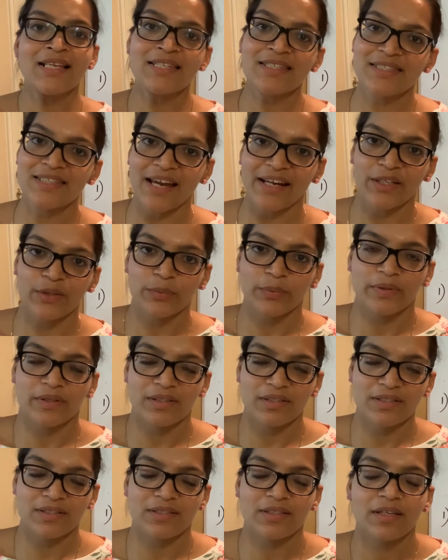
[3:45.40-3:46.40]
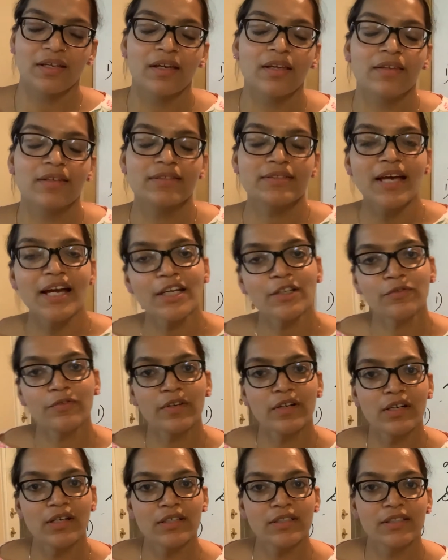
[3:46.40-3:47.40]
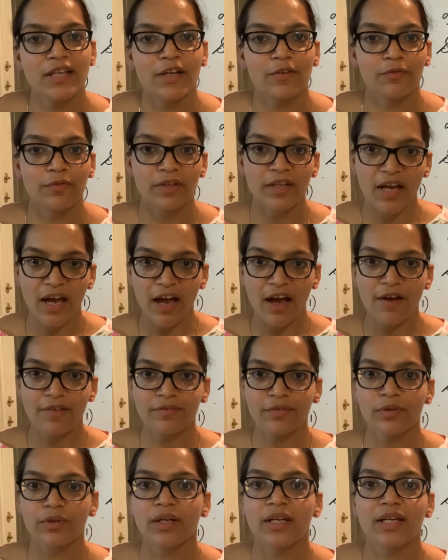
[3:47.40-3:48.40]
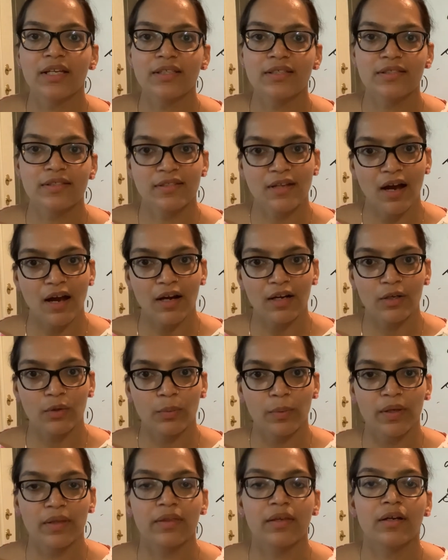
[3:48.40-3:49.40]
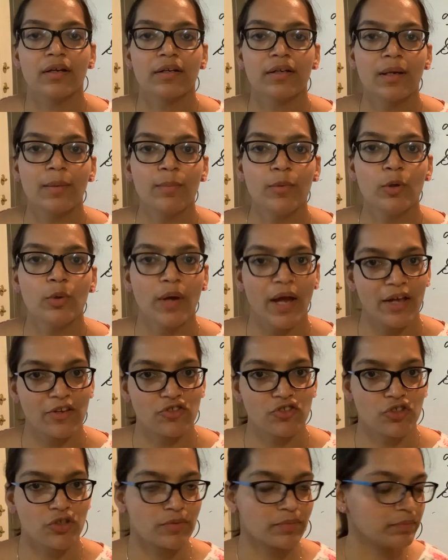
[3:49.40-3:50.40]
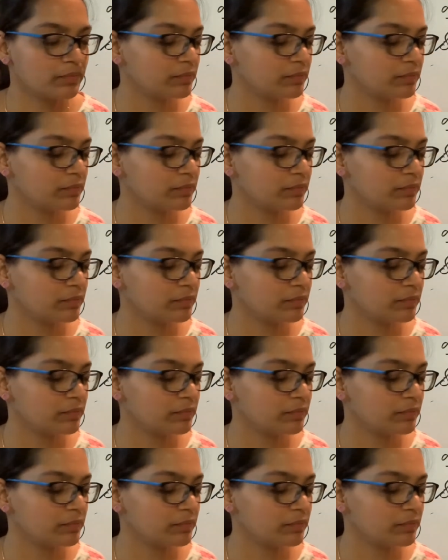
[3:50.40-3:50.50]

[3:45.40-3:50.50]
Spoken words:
Sight words. The sight words that we have today start with WH.